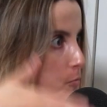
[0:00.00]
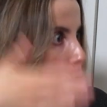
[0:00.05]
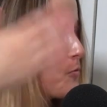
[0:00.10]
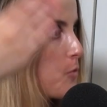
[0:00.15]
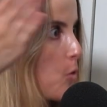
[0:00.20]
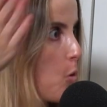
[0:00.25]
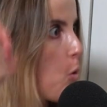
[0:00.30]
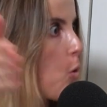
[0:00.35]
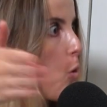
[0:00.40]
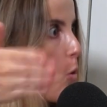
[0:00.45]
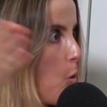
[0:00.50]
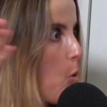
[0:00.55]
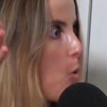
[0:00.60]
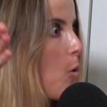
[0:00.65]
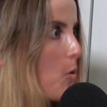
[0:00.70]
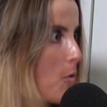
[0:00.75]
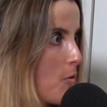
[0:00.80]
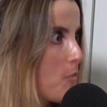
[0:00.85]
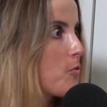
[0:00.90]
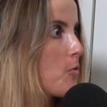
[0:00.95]

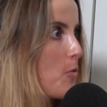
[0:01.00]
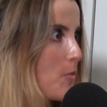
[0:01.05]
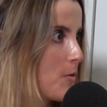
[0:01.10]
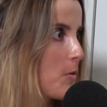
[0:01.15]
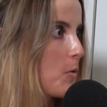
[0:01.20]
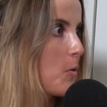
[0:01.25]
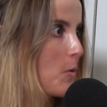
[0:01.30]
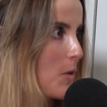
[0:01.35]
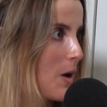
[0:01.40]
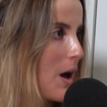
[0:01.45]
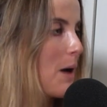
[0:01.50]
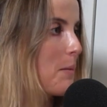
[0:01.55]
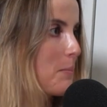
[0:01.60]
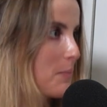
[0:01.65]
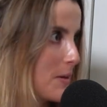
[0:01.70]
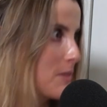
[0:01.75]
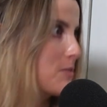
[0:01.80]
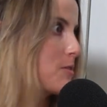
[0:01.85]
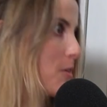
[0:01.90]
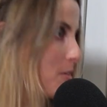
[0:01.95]
for
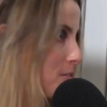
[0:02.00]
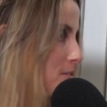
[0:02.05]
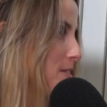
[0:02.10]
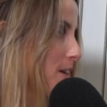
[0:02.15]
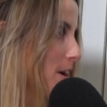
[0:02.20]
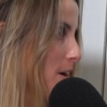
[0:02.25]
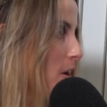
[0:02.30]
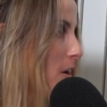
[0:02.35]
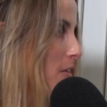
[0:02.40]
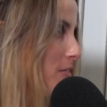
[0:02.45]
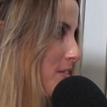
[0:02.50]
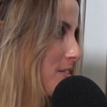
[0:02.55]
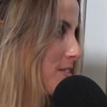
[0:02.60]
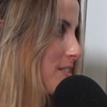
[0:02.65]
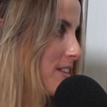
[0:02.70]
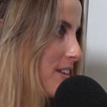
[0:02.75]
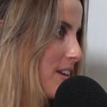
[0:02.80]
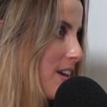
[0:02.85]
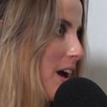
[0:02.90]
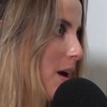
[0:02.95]
as long as they're
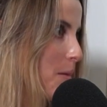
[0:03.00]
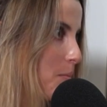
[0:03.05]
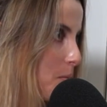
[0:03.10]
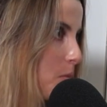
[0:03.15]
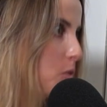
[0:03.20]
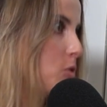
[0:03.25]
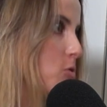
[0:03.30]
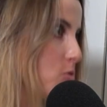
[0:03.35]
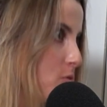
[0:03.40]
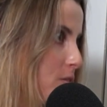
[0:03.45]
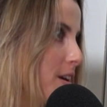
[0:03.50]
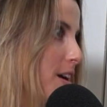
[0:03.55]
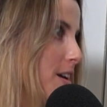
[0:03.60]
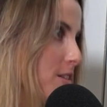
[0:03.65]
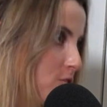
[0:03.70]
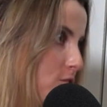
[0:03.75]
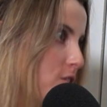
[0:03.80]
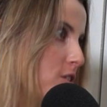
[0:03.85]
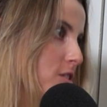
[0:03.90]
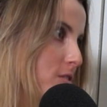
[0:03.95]
obviously using our
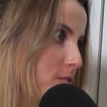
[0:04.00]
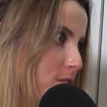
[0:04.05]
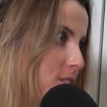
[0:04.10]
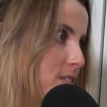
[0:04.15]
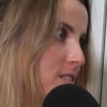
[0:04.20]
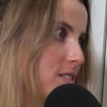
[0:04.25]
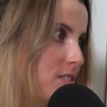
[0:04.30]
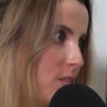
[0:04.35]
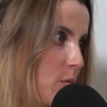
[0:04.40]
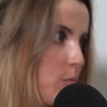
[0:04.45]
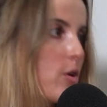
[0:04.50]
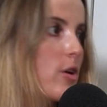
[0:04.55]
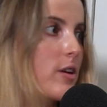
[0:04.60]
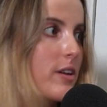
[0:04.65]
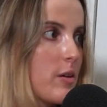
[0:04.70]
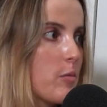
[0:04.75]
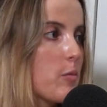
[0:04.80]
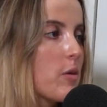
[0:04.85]
services and working